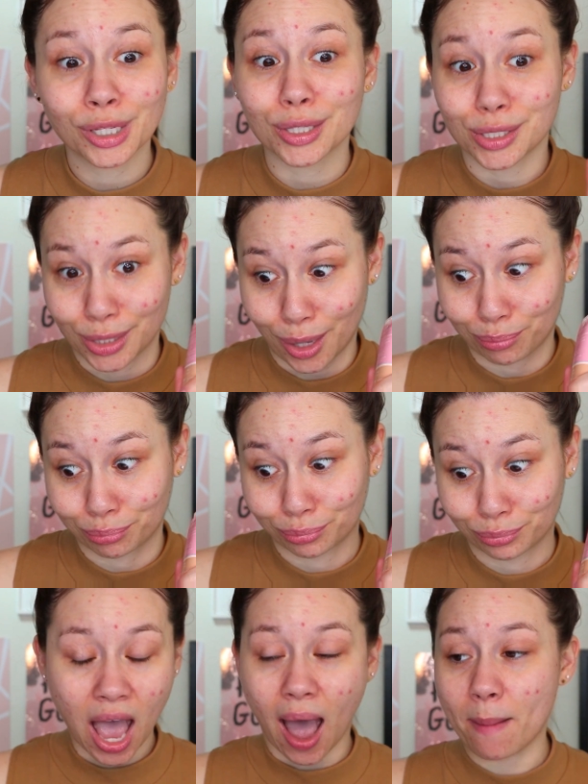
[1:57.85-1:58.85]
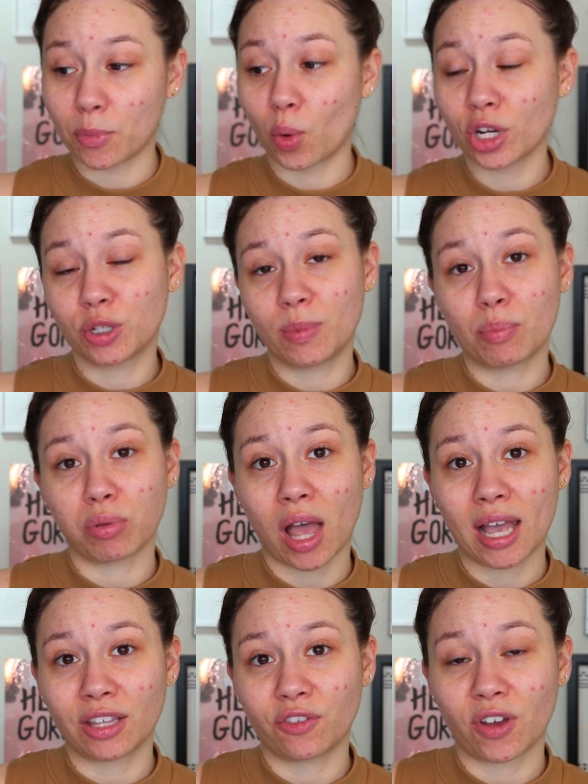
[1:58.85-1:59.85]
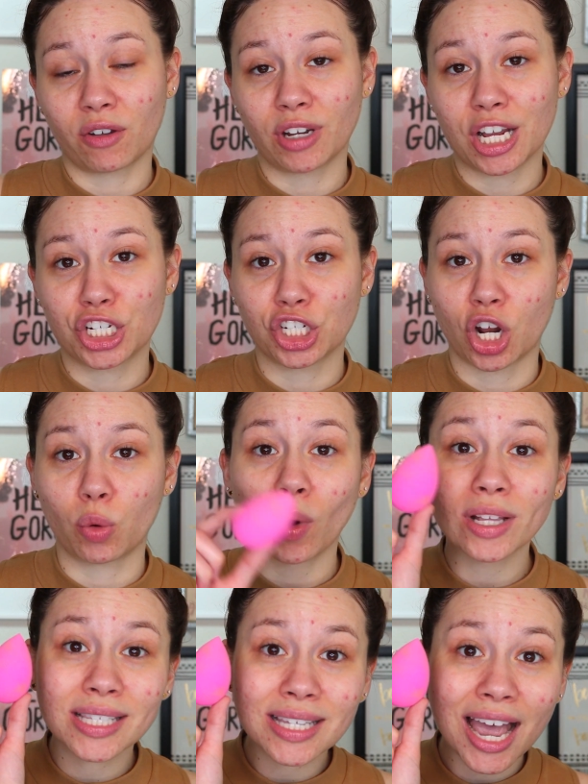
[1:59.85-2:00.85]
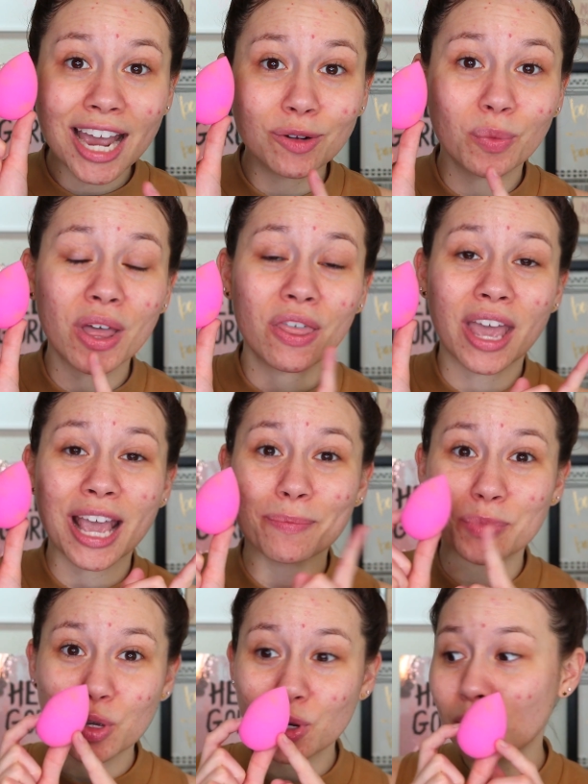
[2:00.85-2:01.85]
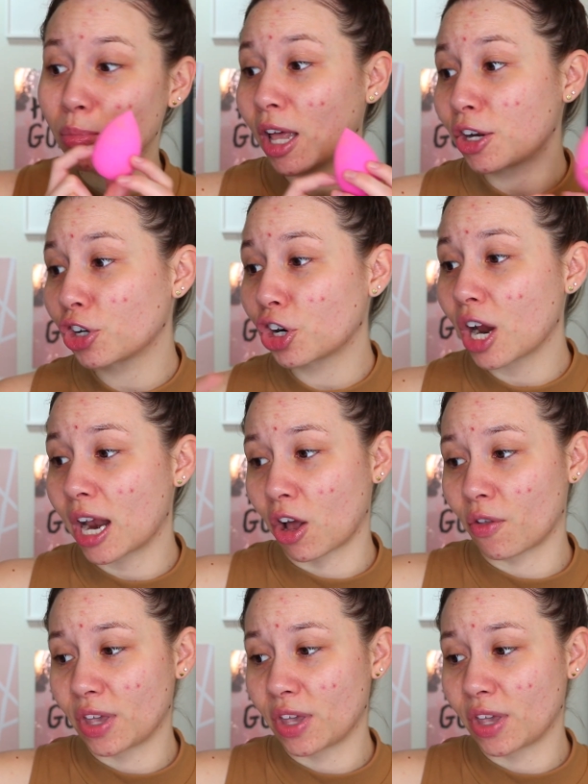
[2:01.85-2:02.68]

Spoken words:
So I'm going to be applying the foundation on one side with a beauty blender and on